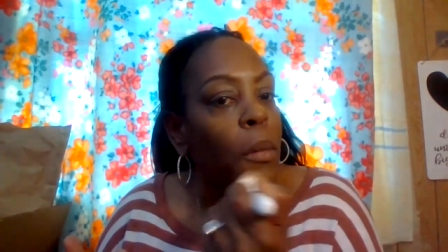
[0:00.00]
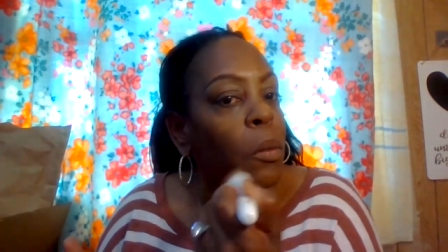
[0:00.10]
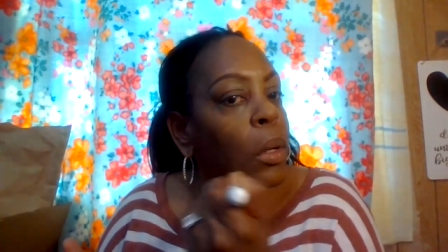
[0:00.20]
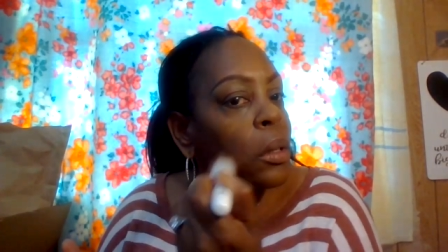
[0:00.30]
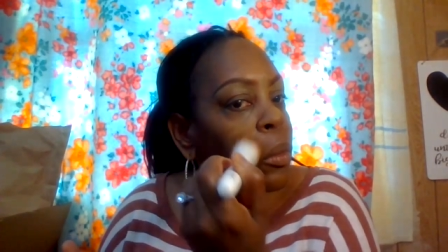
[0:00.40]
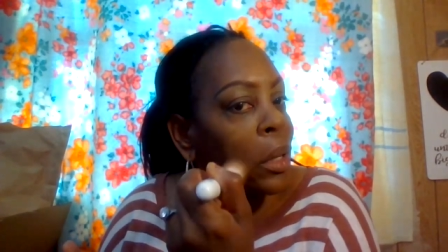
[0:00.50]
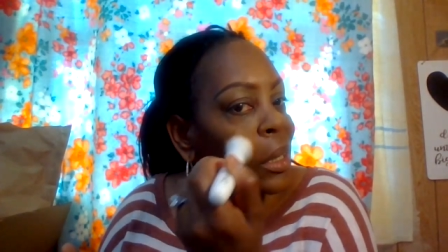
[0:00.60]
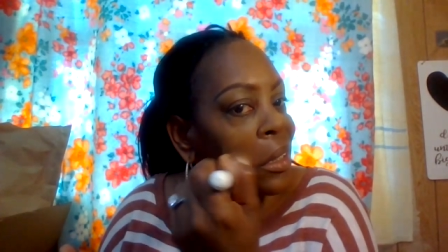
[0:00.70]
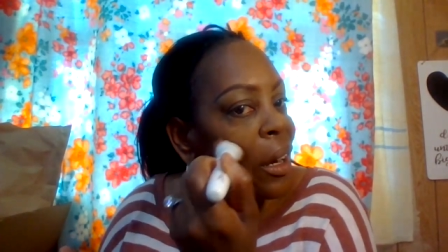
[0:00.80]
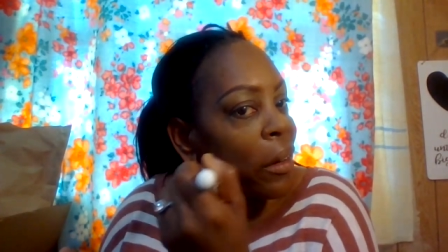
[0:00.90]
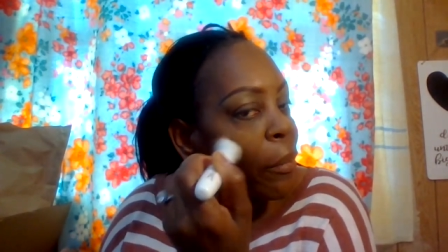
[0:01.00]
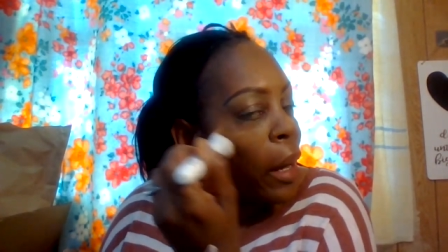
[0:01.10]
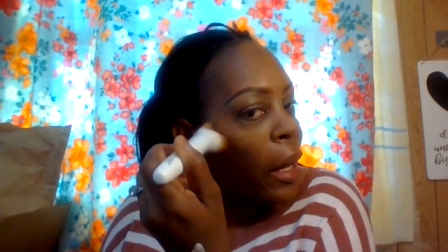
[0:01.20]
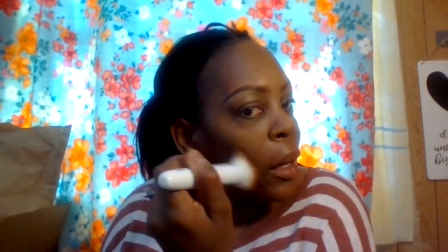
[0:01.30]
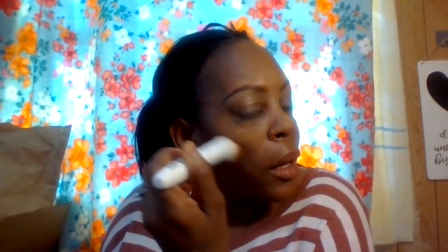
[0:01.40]
with the rest of
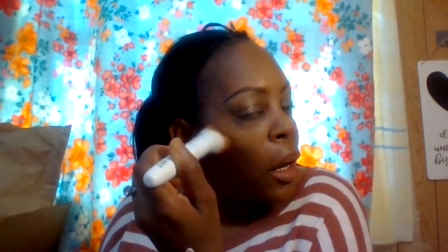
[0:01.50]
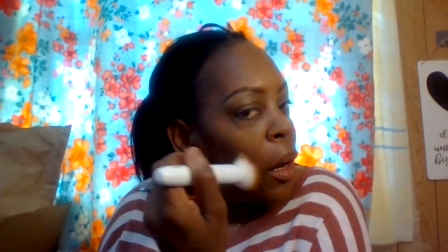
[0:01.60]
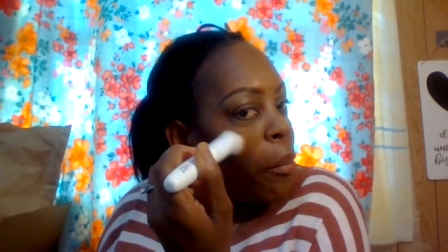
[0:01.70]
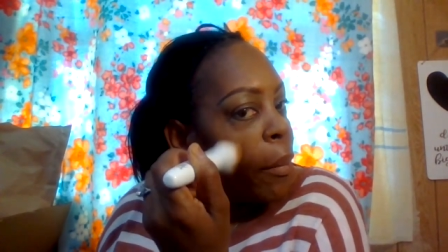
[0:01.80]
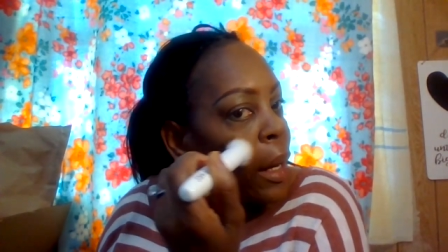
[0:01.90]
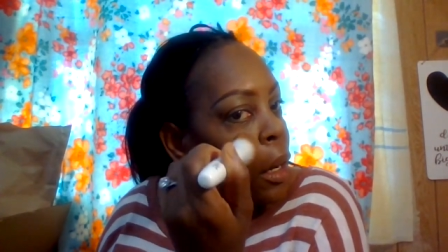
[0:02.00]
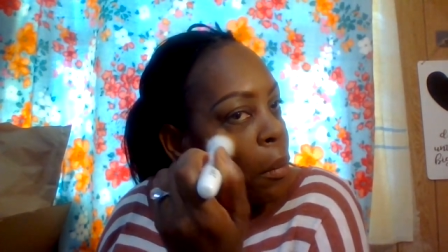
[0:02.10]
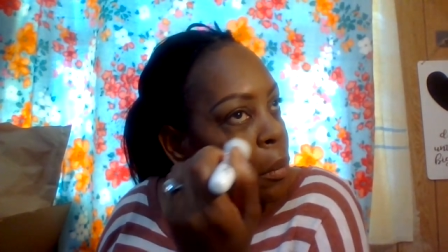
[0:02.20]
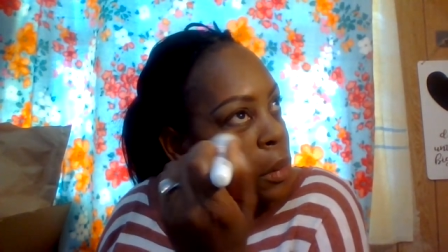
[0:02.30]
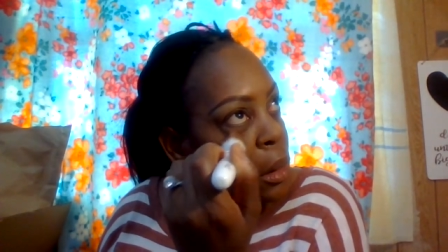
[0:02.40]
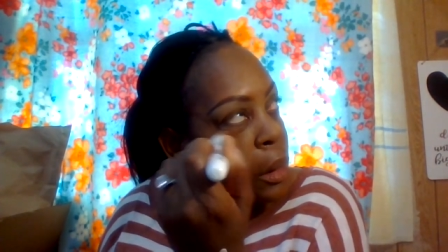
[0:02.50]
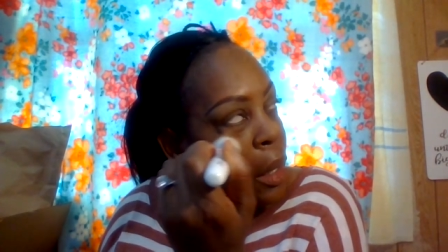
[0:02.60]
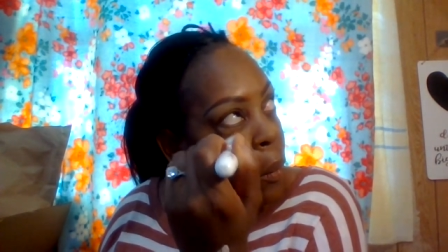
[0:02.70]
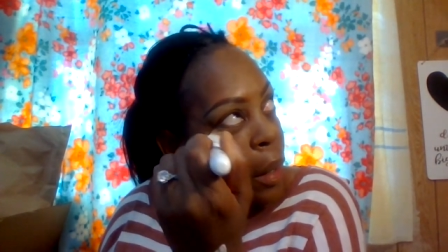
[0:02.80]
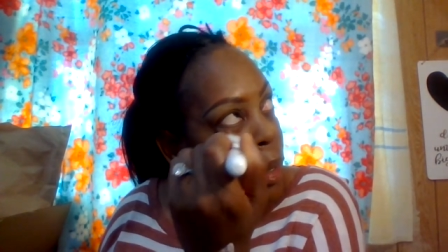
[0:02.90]
my makeup so
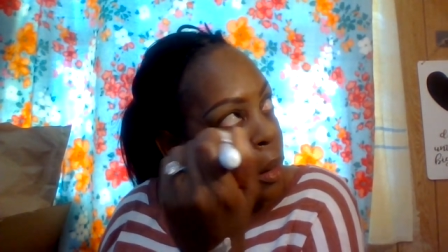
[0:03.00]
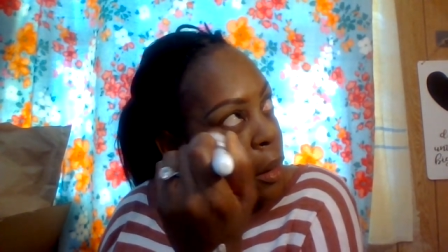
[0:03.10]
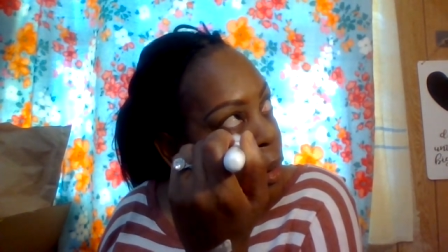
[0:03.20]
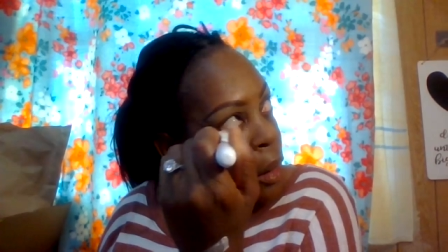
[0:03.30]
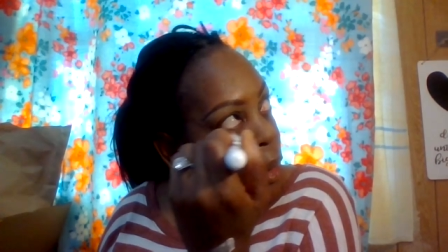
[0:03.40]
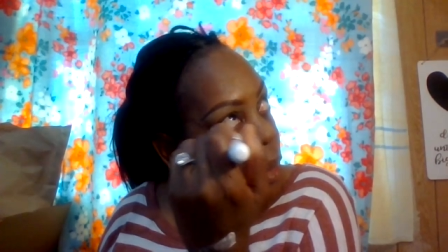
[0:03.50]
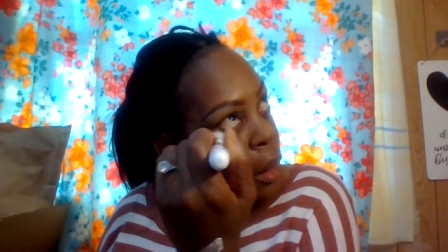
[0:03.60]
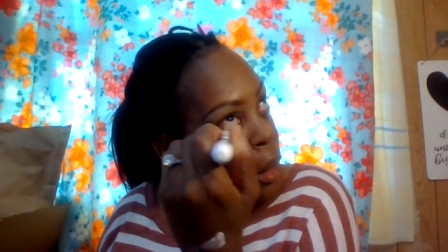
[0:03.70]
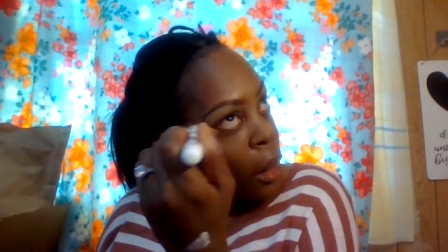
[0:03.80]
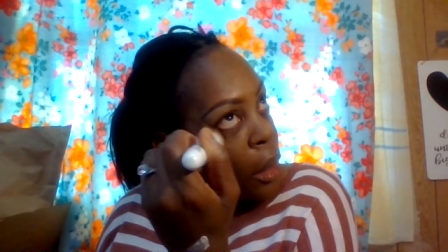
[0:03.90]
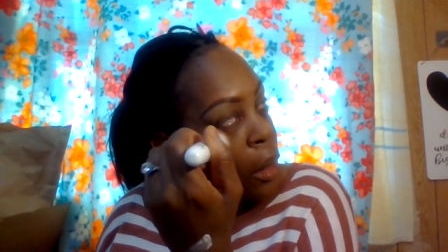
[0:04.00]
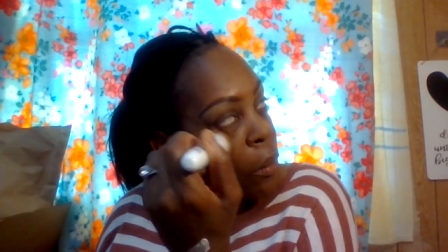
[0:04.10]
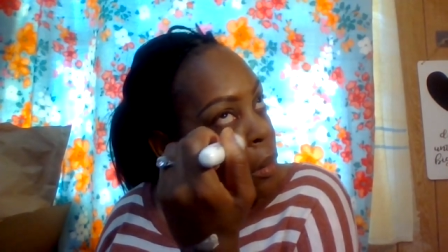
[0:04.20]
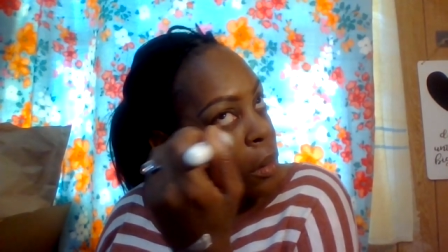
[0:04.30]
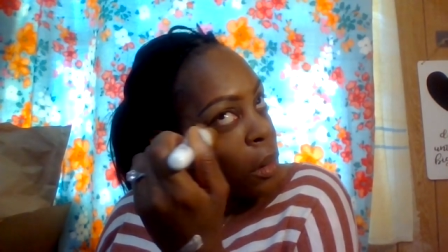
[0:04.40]
that way it
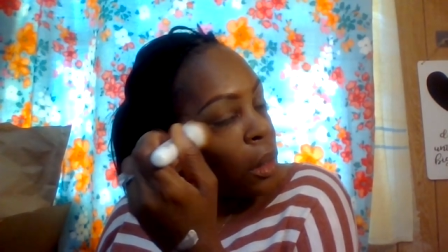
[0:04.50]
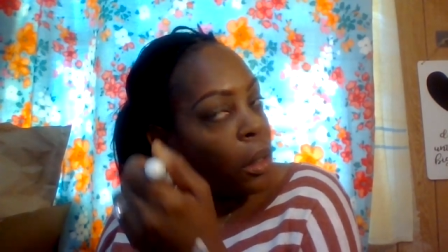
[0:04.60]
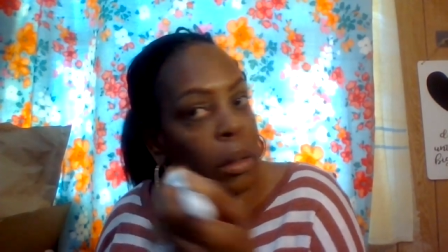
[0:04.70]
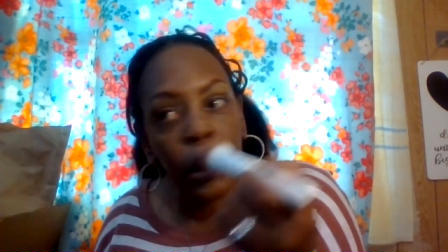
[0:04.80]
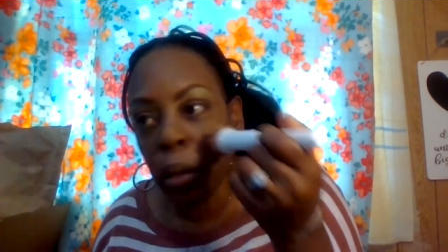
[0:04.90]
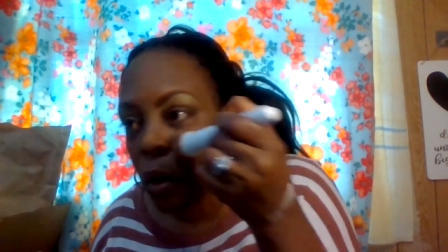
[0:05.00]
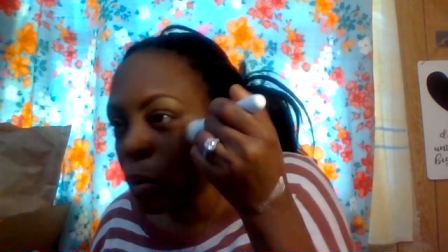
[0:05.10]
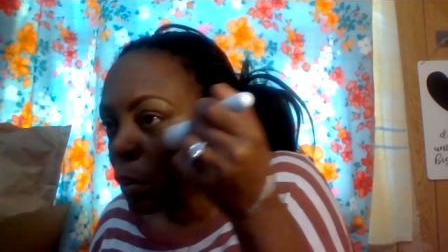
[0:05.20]
won't look you know